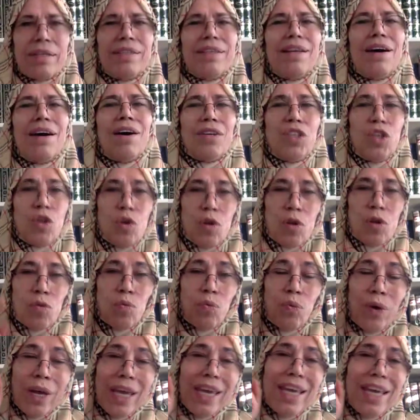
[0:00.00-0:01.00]
No, you're
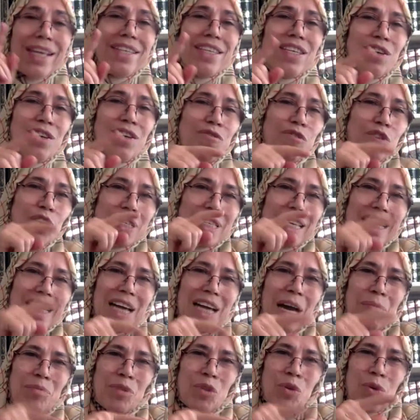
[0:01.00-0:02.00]
waiting for the
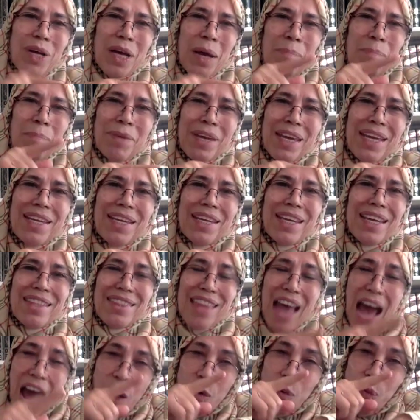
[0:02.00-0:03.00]
time to come in.
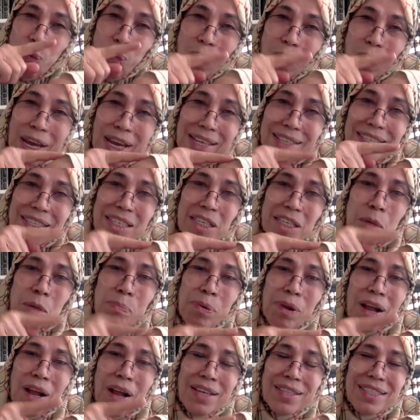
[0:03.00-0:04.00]
That waiting
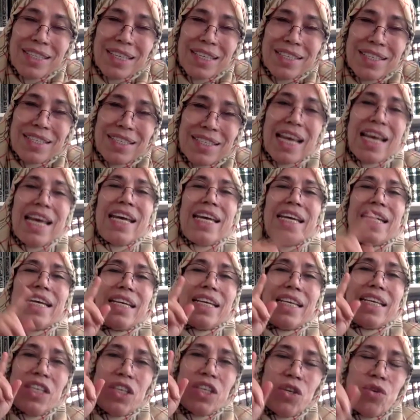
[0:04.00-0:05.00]
process,
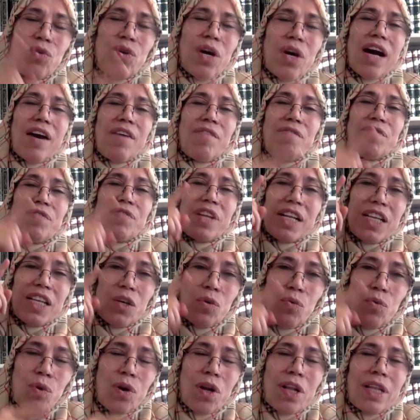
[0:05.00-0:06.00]
you have the
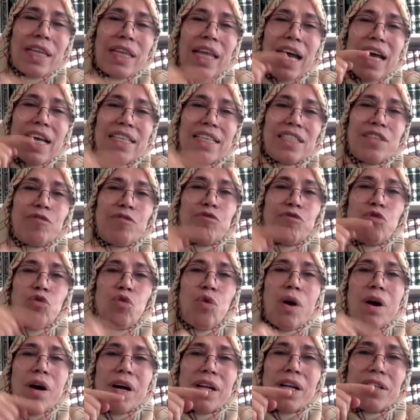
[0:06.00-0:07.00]
reward as if
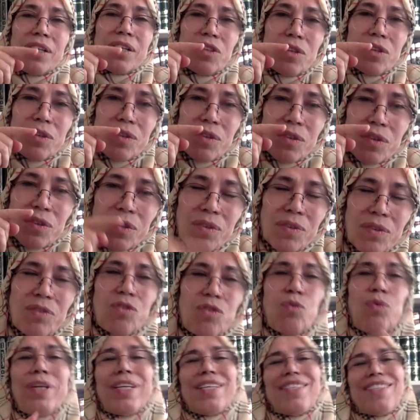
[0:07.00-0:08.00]
you are
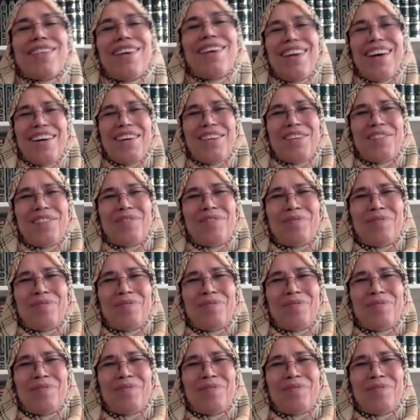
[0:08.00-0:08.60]
doing Salah.